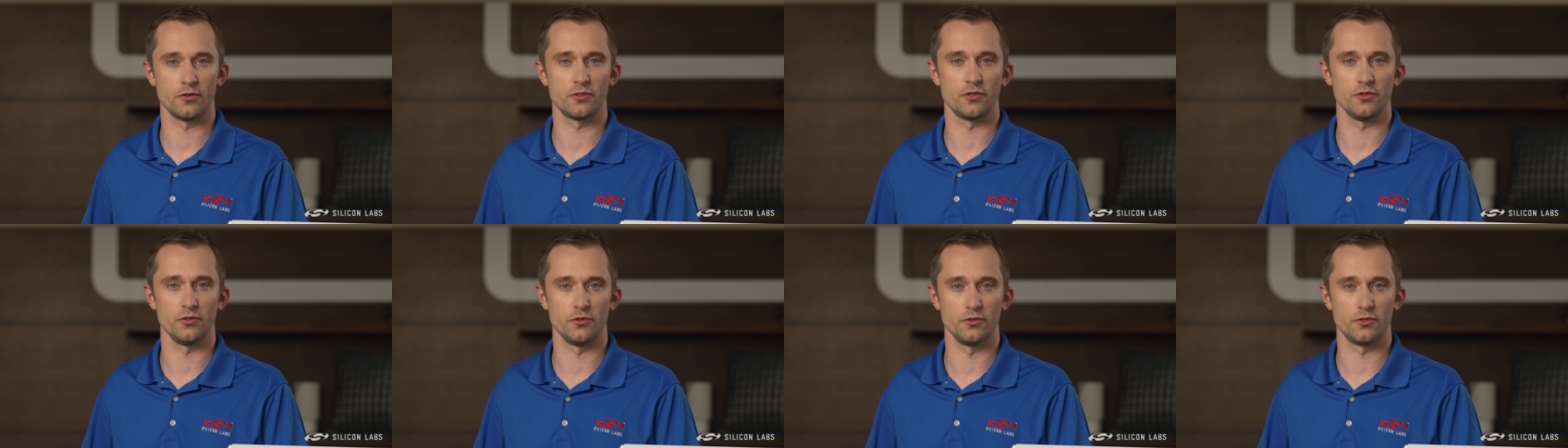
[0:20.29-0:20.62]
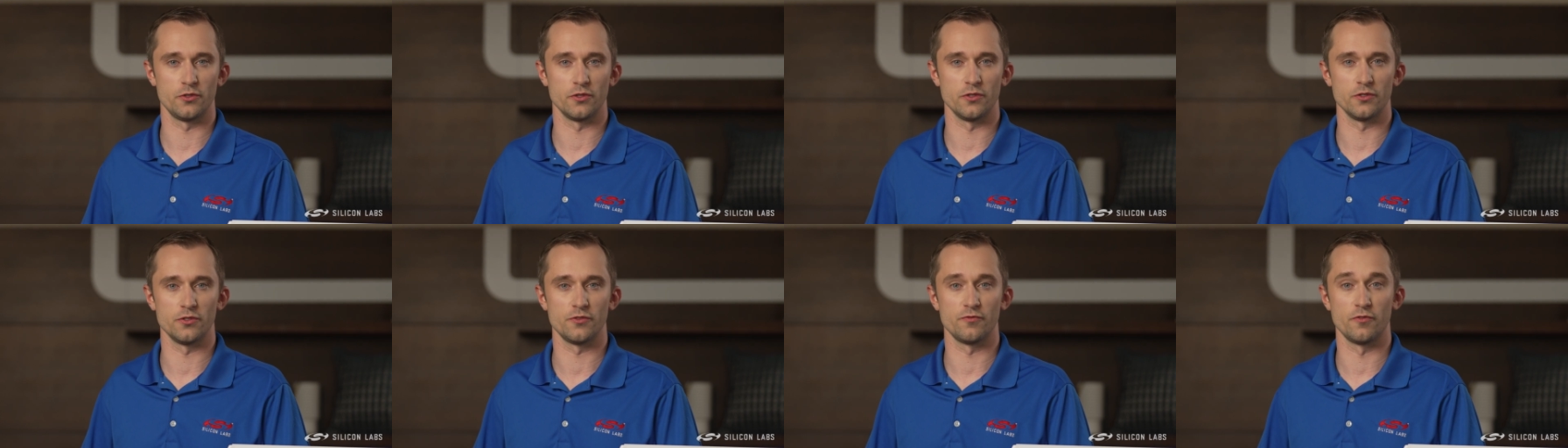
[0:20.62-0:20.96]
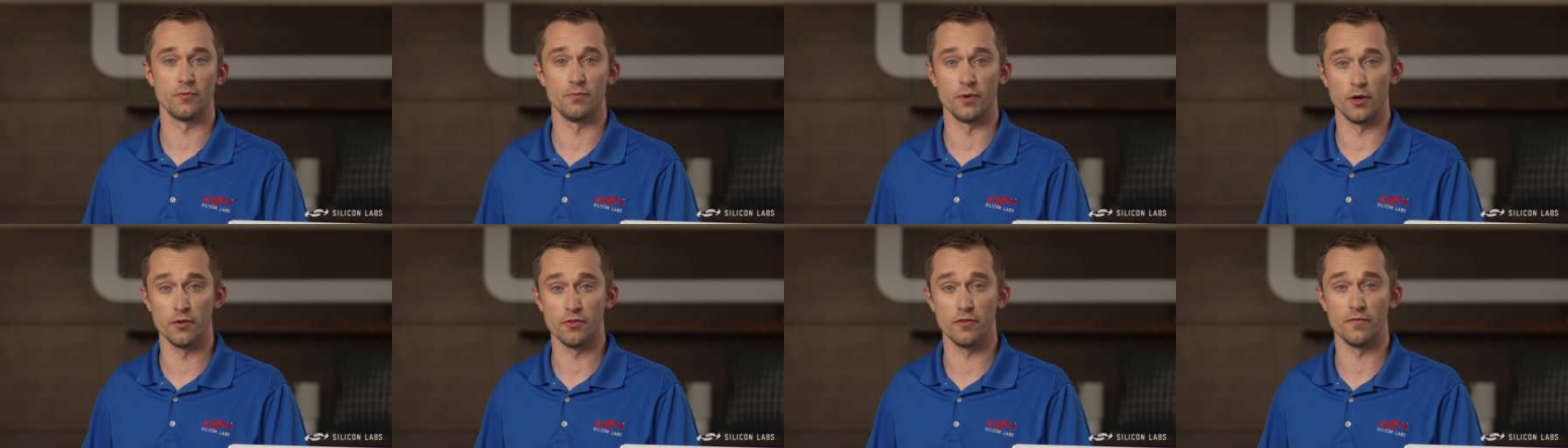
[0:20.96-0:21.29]
solutions
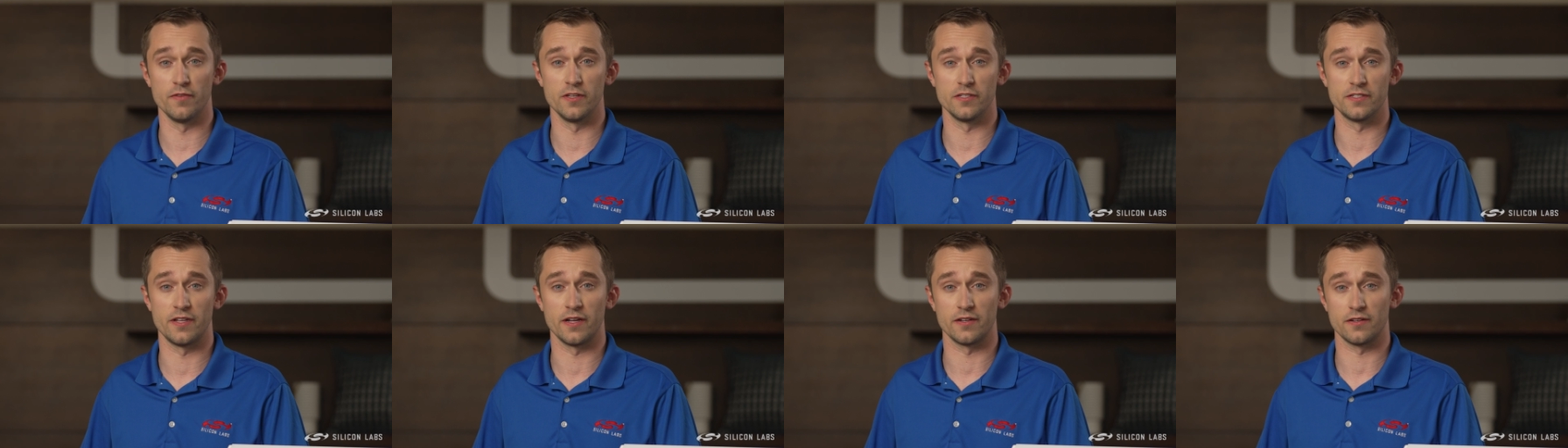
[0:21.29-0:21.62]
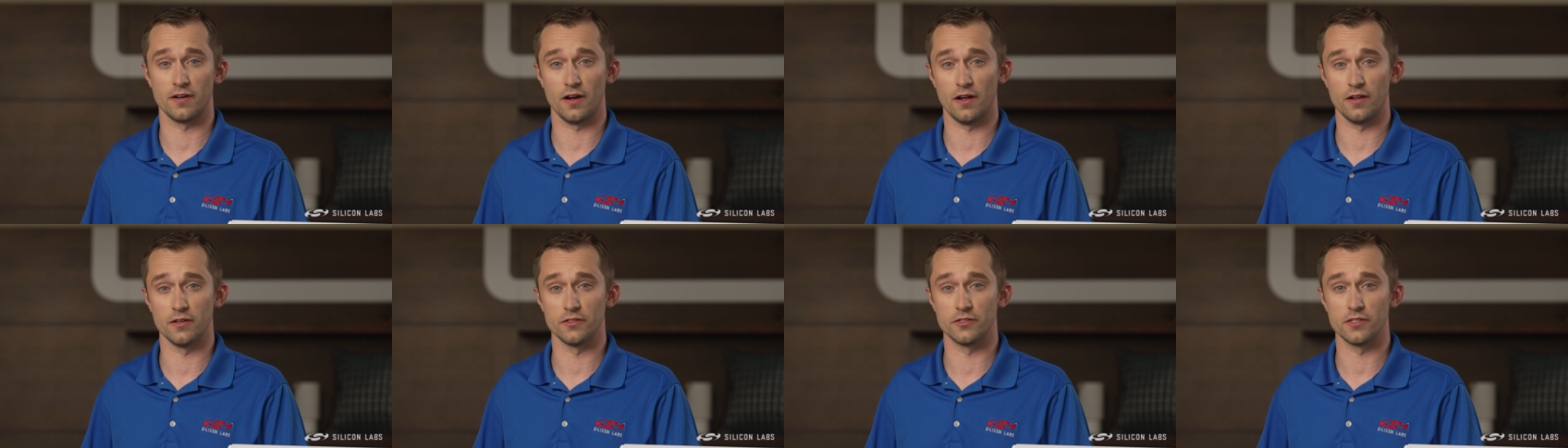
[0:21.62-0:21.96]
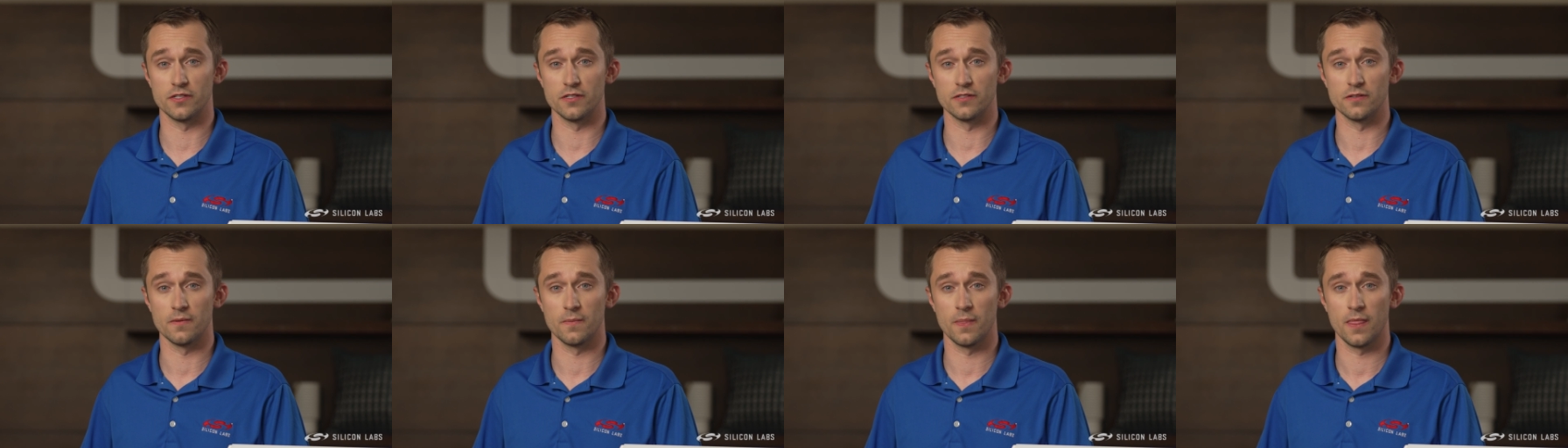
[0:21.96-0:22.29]
for both of these
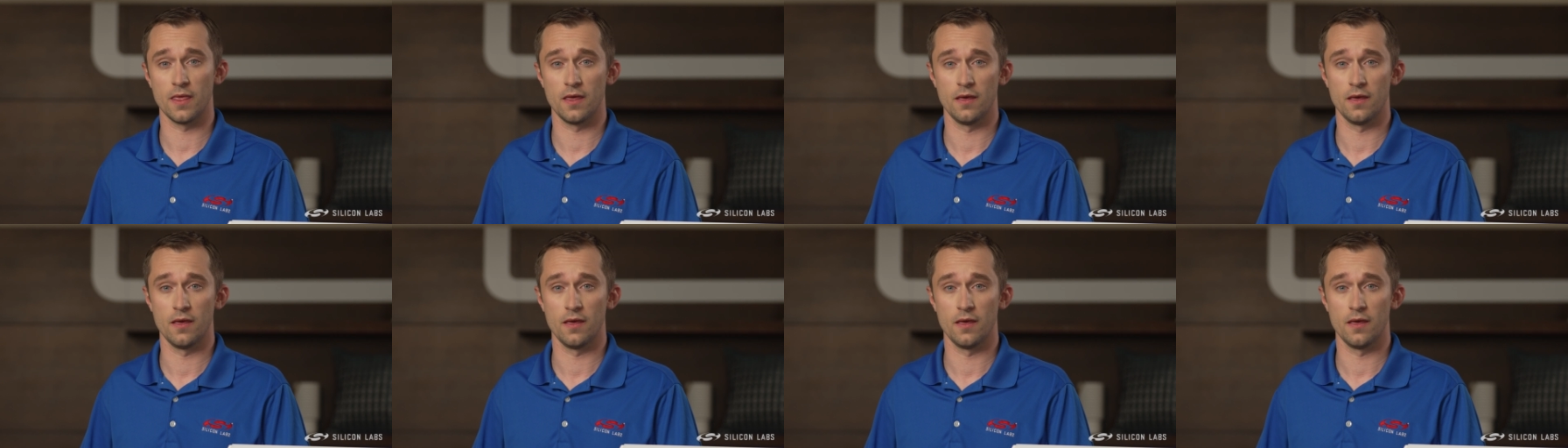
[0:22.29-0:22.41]
technologies,